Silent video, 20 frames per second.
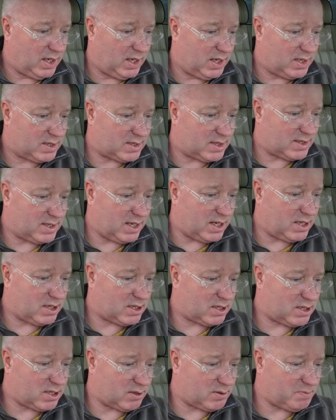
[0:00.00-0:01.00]

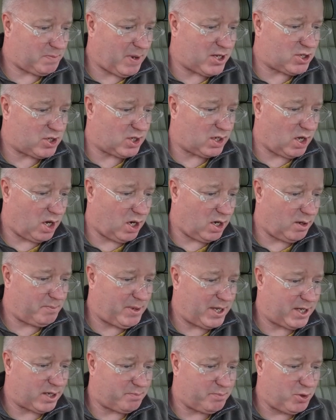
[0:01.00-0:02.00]
suspension arm
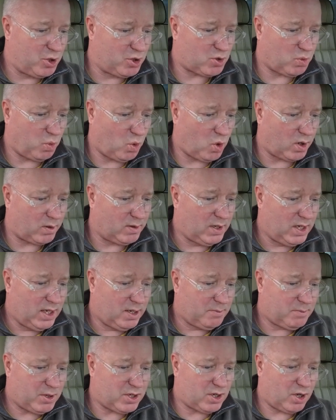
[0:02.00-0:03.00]
pin or bush worn
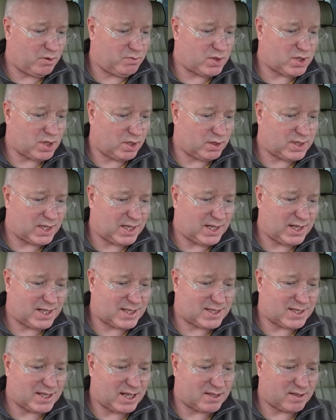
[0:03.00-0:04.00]
but not resulting in
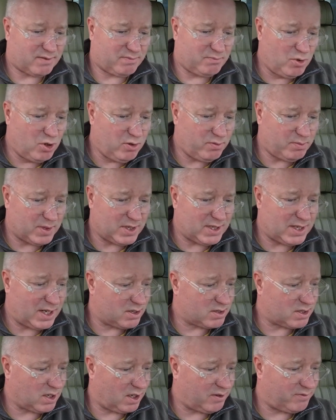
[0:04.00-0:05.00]
excessive movement, near
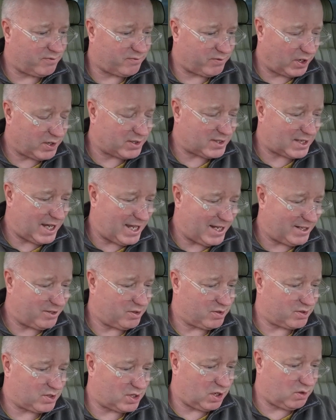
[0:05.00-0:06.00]
side front
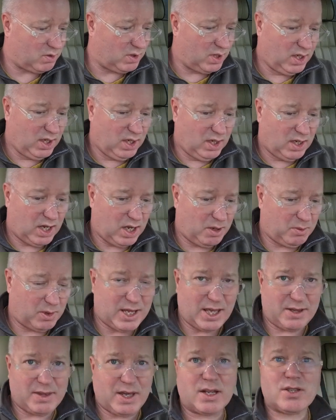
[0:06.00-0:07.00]
inner, so we'll
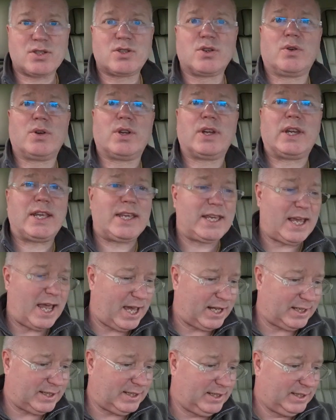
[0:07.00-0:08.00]
get that sorted
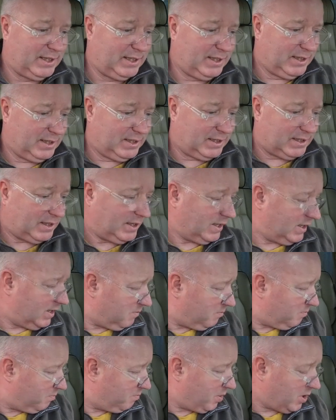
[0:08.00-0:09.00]
again.
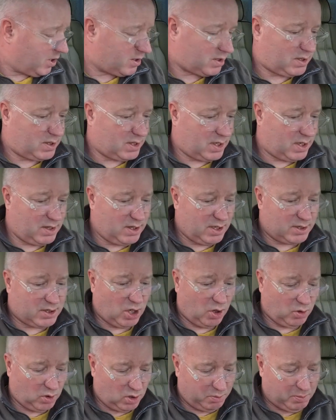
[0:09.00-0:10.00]
But the
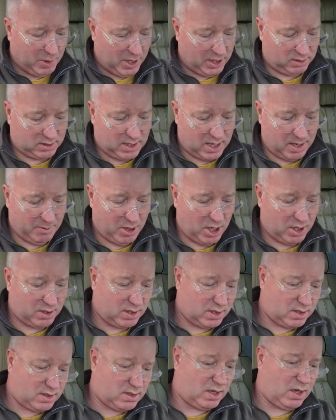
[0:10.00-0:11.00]
total bill came out
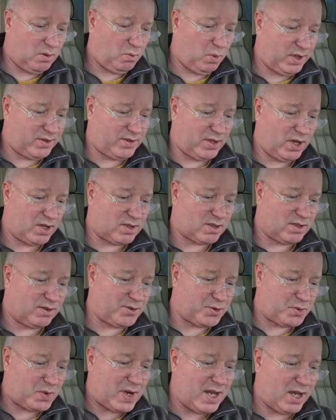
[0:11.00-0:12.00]
at
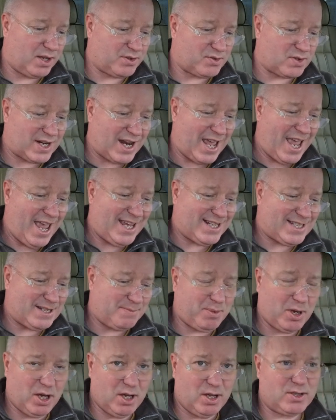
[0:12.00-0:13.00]

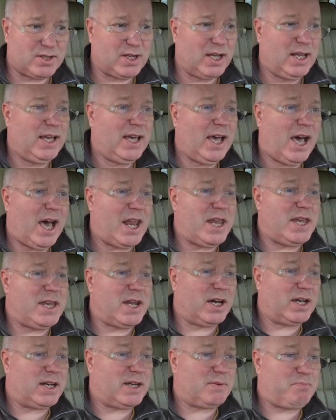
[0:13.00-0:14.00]

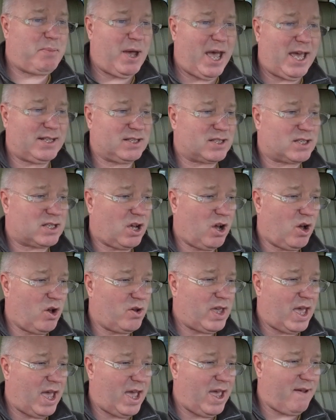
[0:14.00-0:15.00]
£1,380.09.
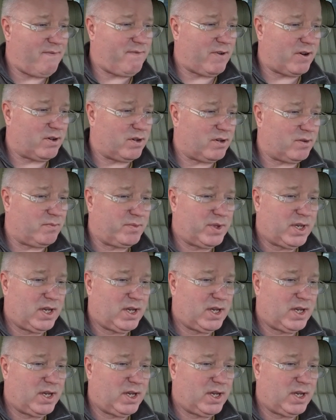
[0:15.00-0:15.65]
However,